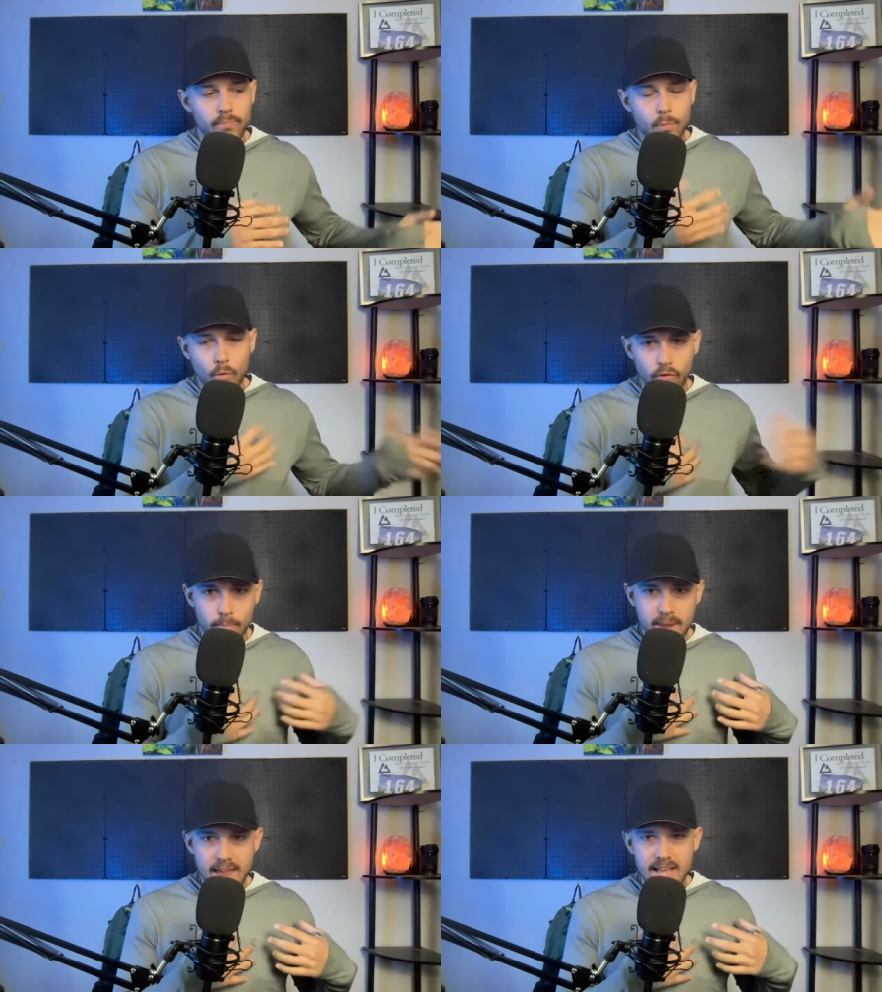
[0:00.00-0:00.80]
Well, for
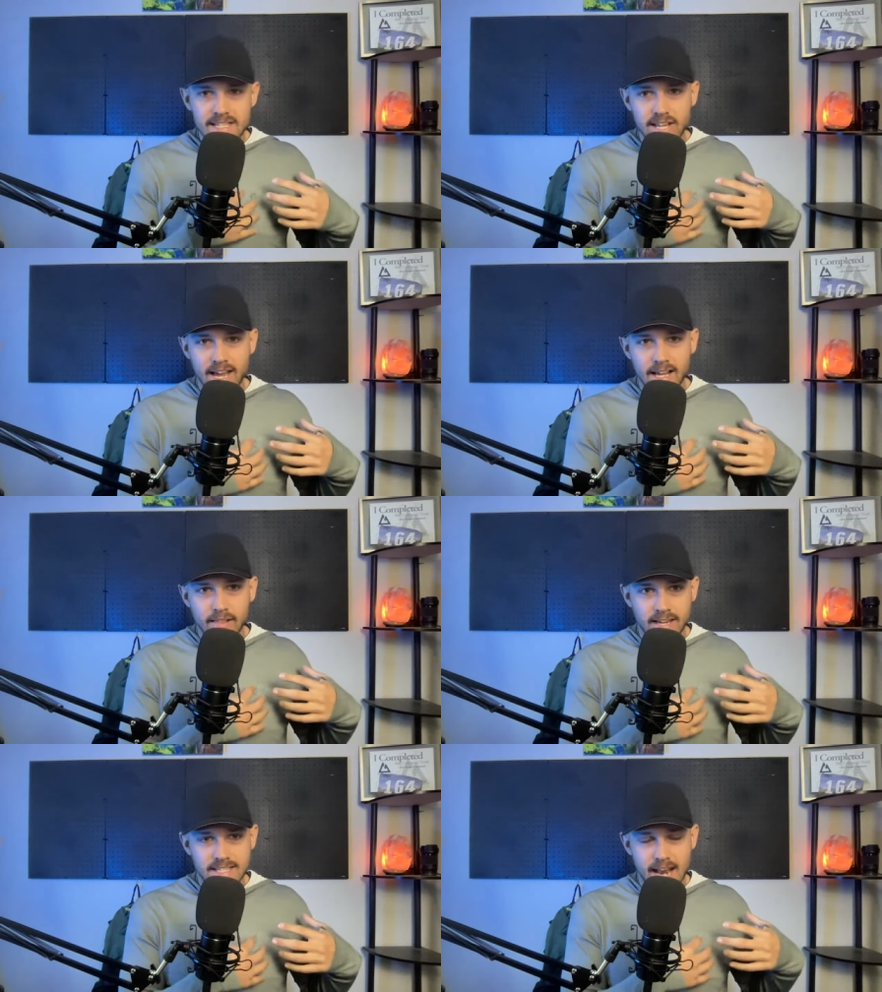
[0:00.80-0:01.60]
me, it's like
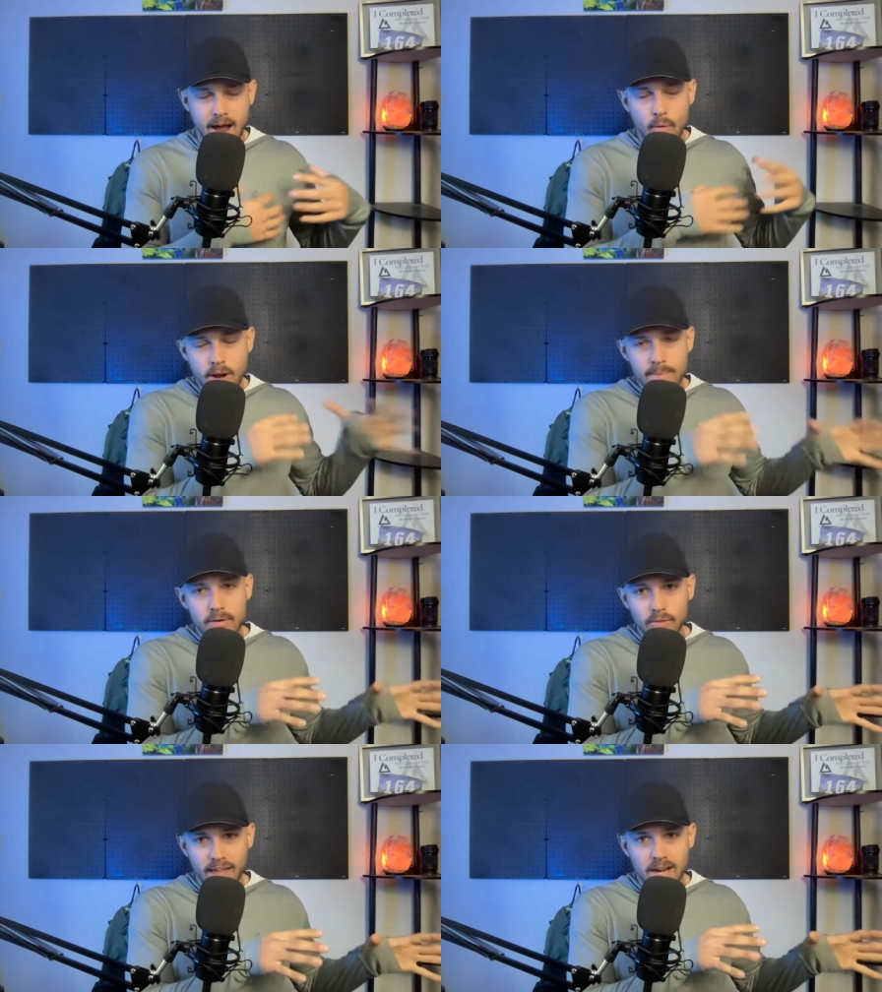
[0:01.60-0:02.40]
like I said, I want to be
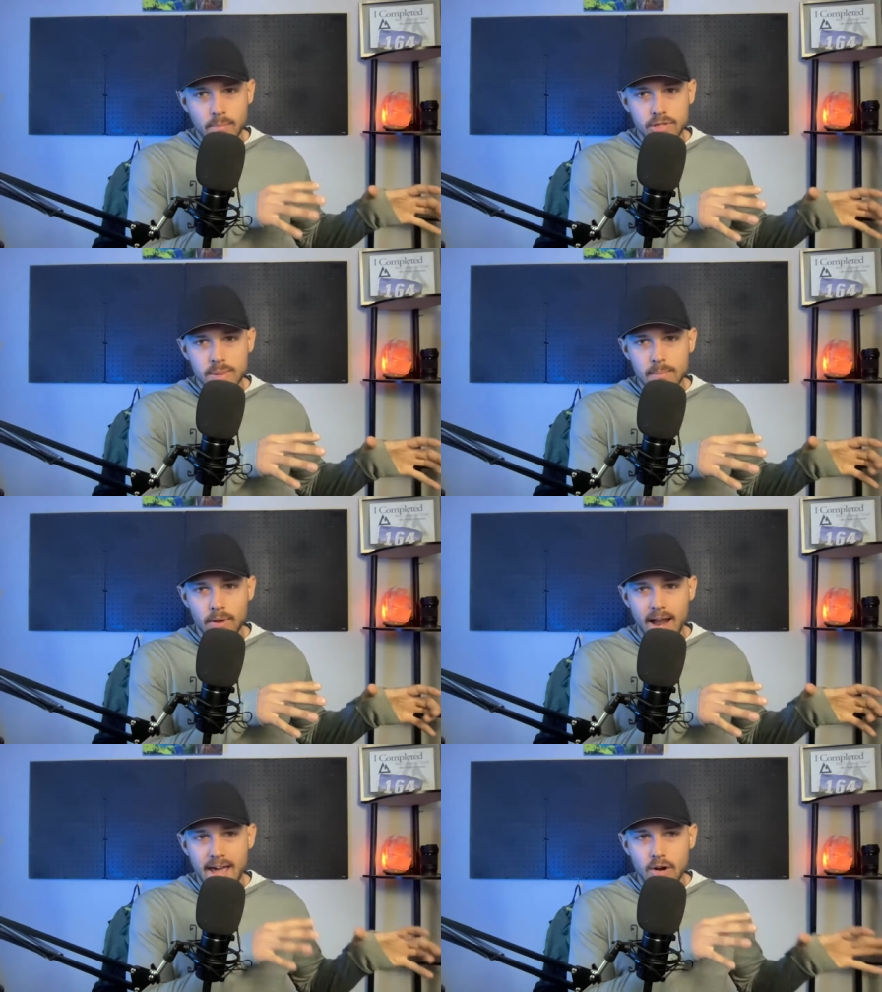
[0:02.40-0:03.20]
relatable to people
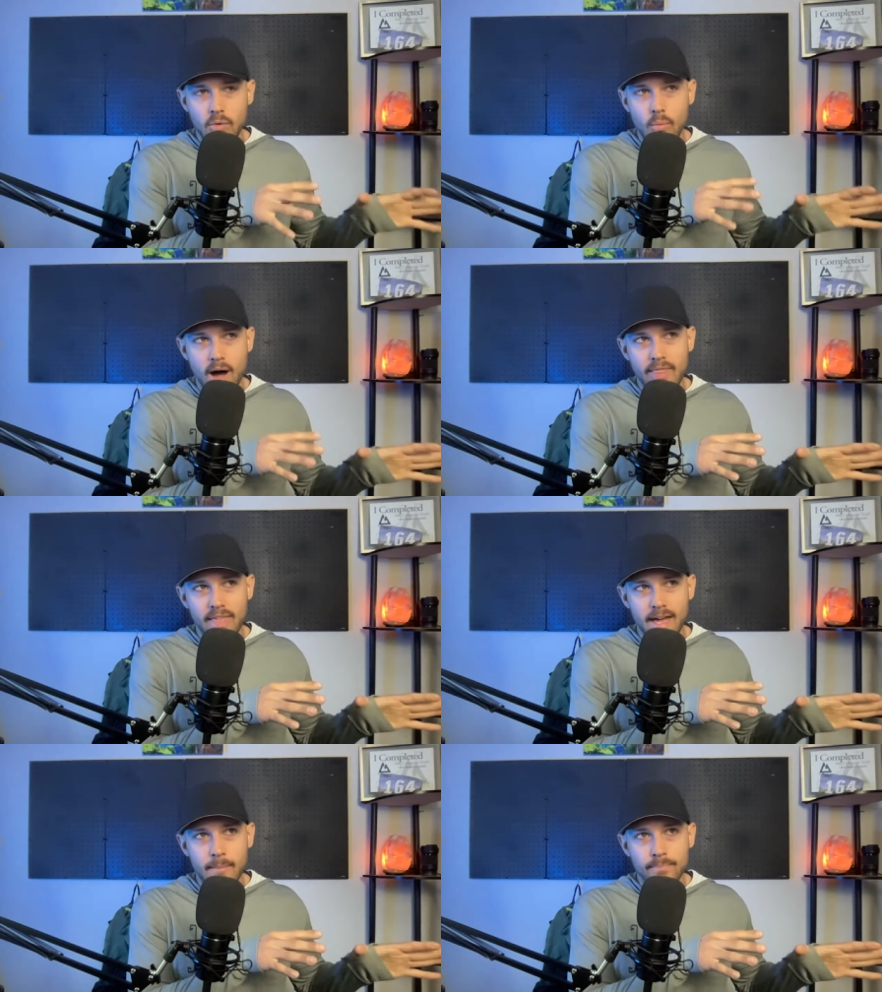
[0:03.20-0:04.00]
and I don't want
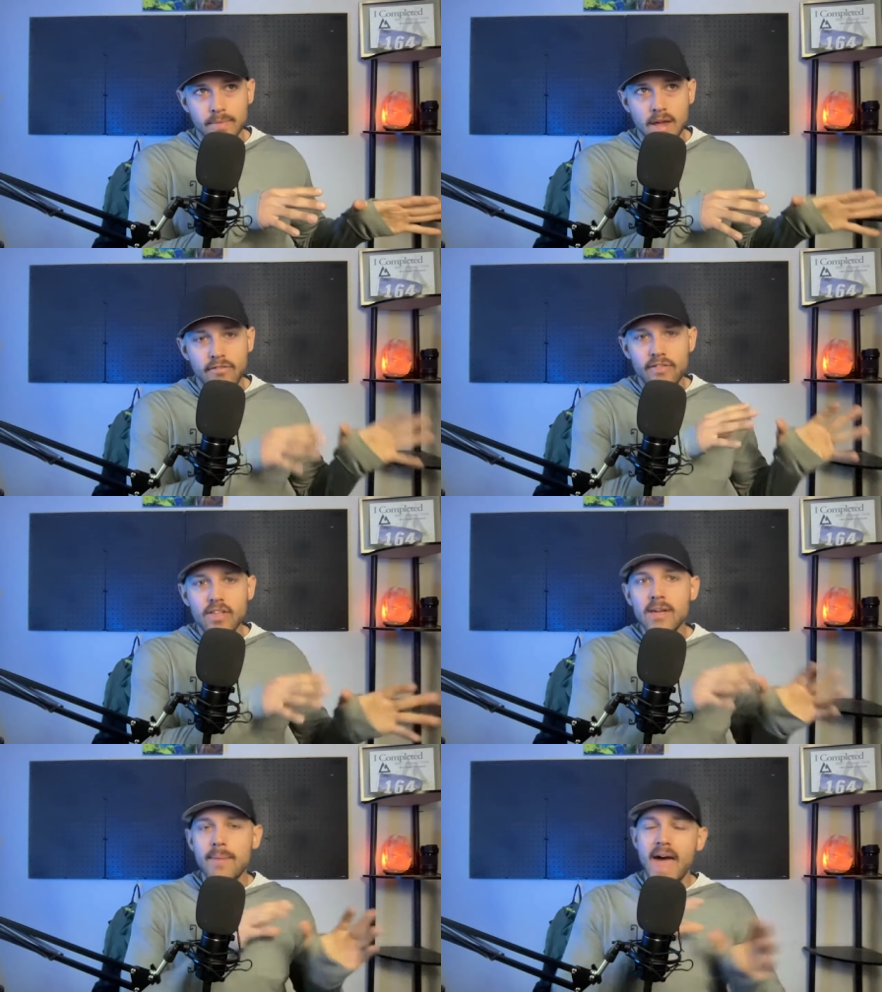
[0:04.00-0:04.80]
them
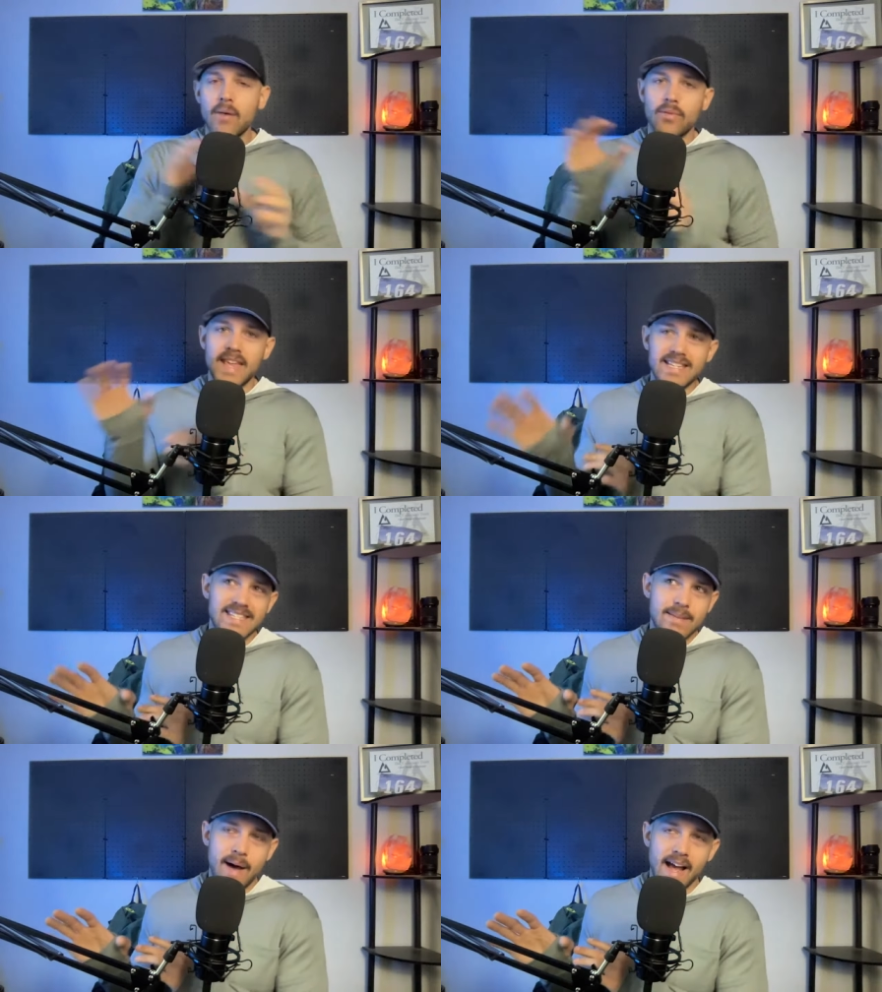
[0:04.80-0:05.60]
feeling bad when they
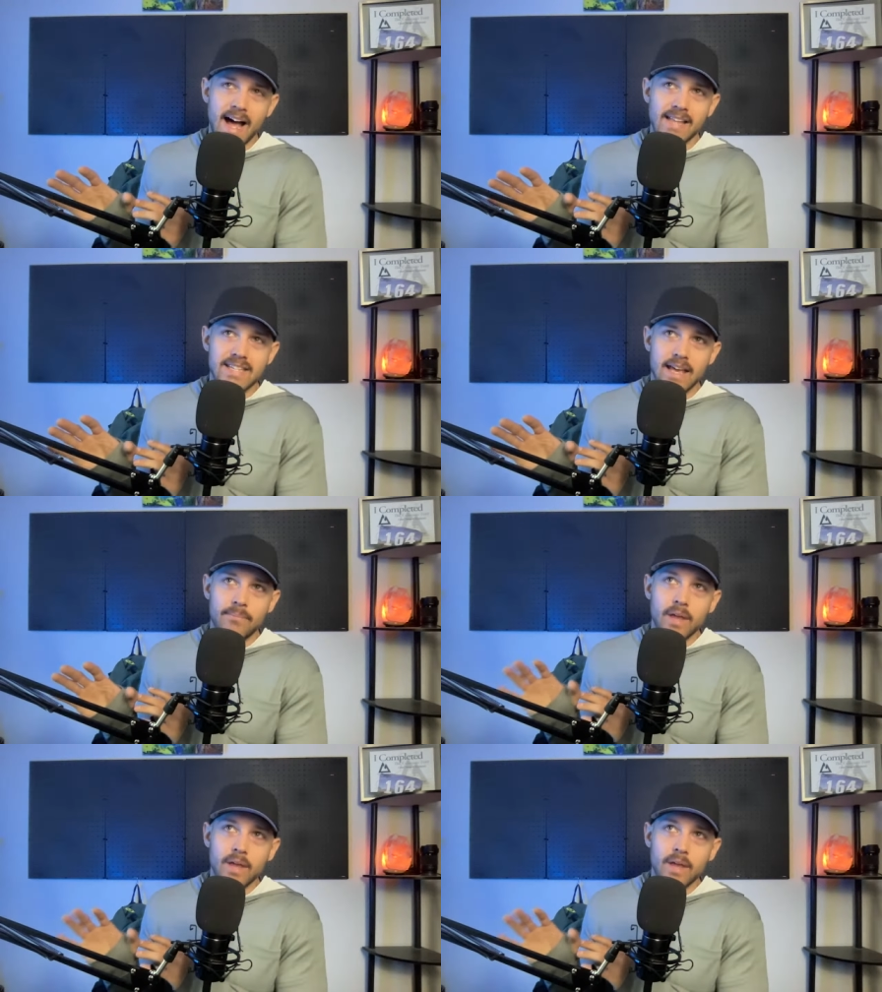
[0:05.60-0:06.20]
see my content.